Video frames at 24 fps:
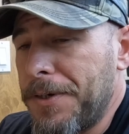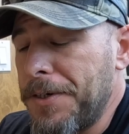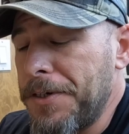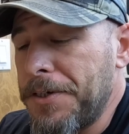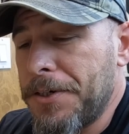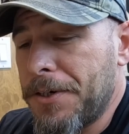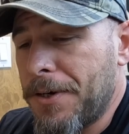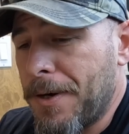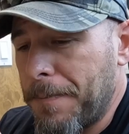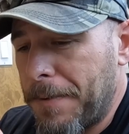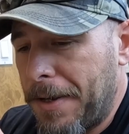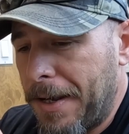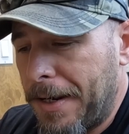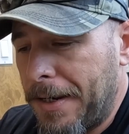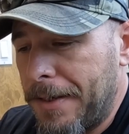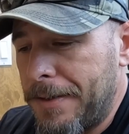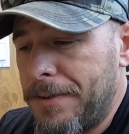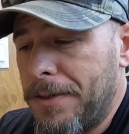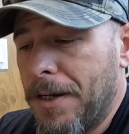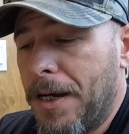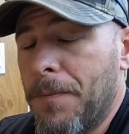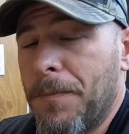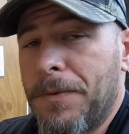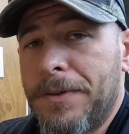sure I'm kind
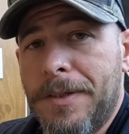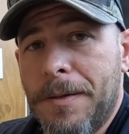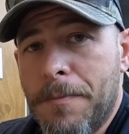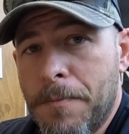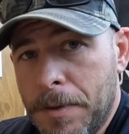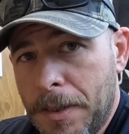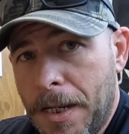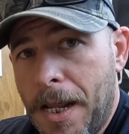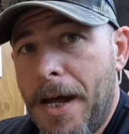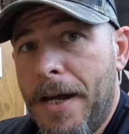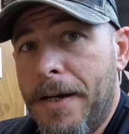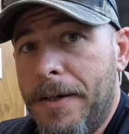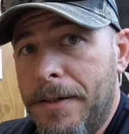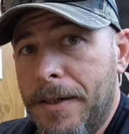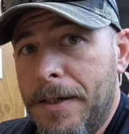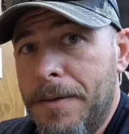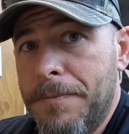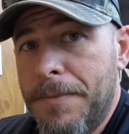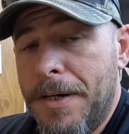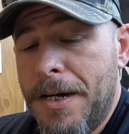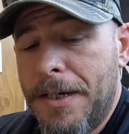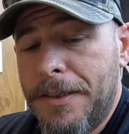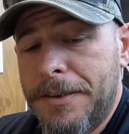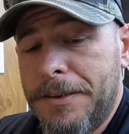of done with the blind
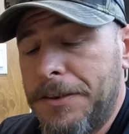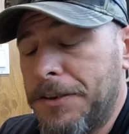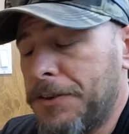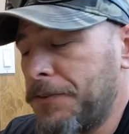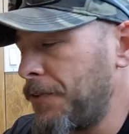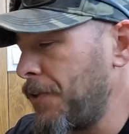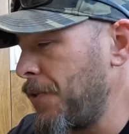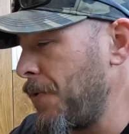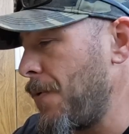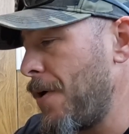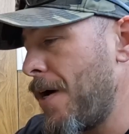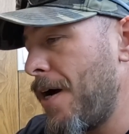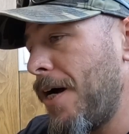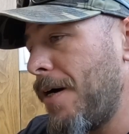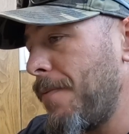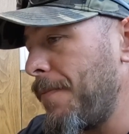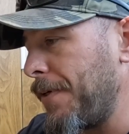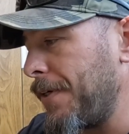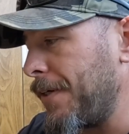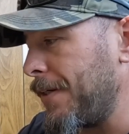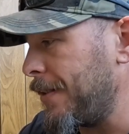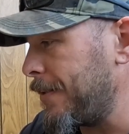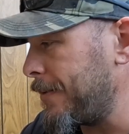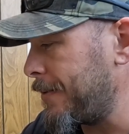unboxings for a while
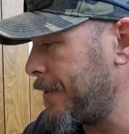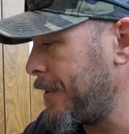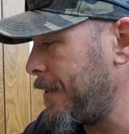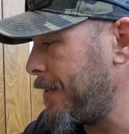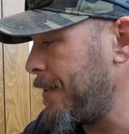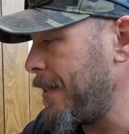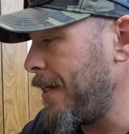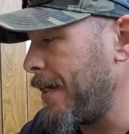because